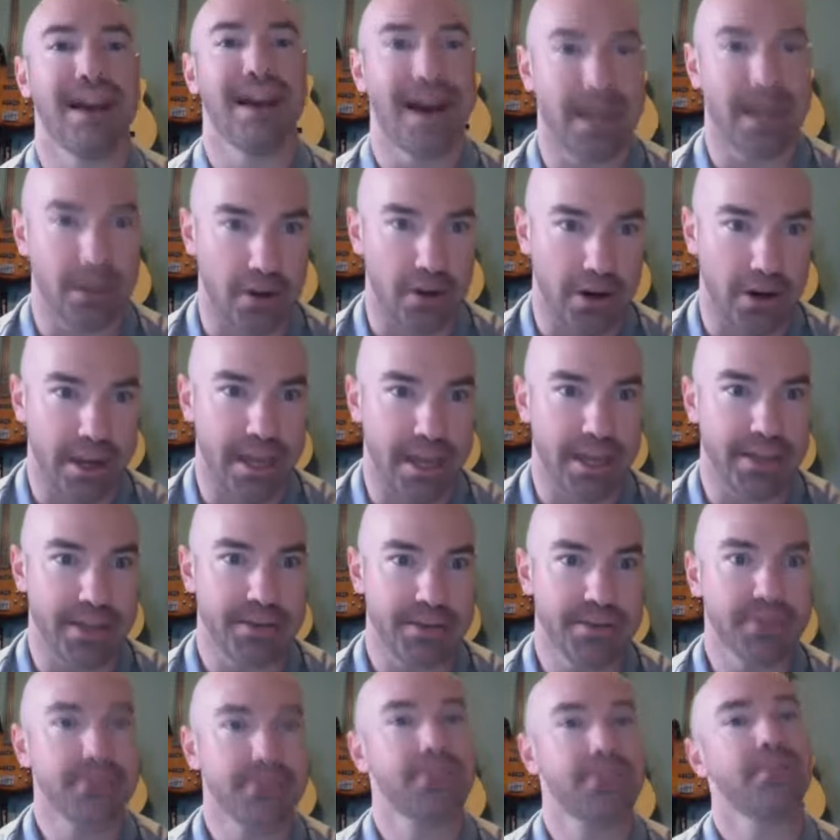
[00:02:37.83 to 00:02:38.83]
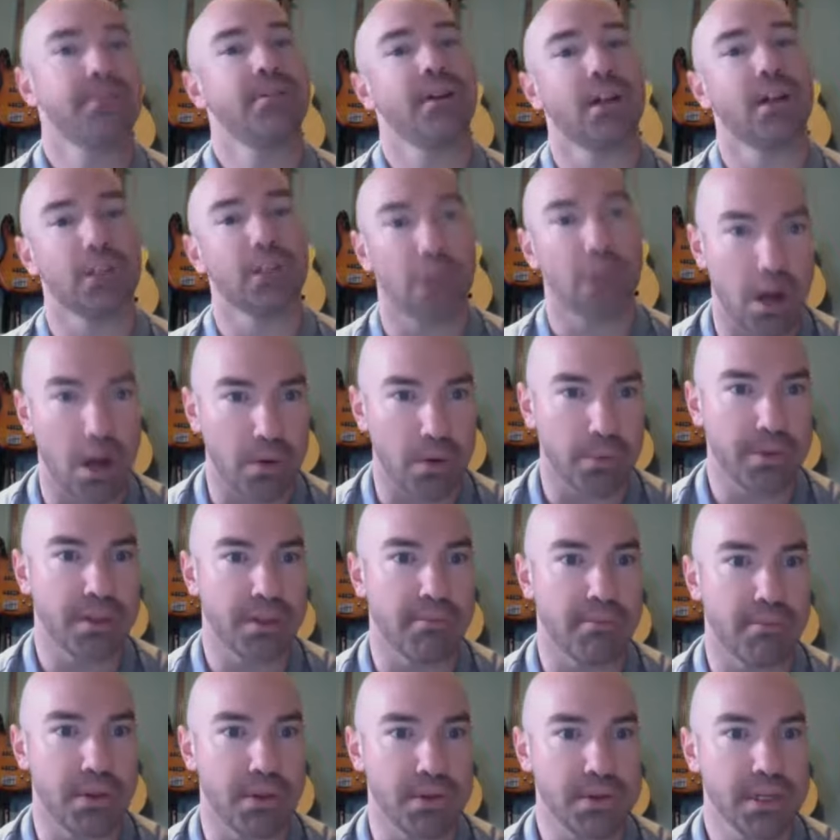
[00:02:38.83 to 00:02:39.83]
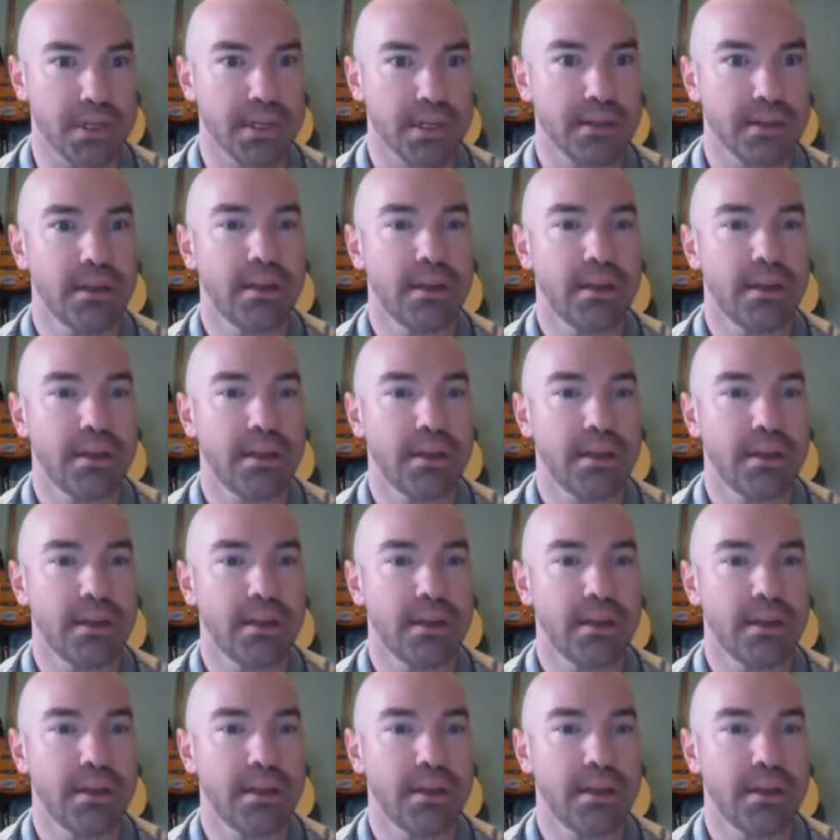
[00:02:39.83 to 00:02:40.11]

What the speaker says: nod our heads along with the music